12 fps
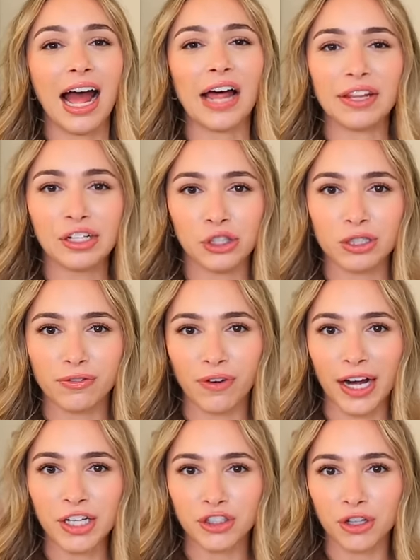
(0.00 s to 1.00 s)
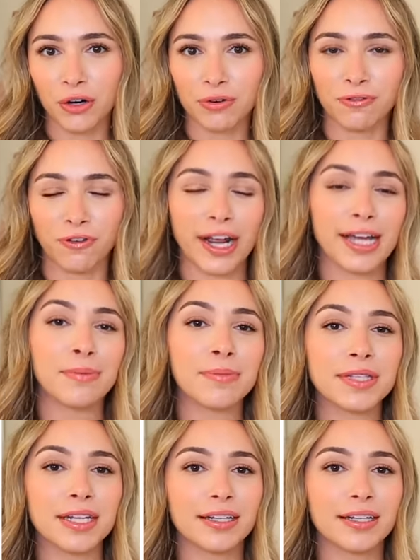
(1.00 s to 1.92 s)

and then just find your own frames.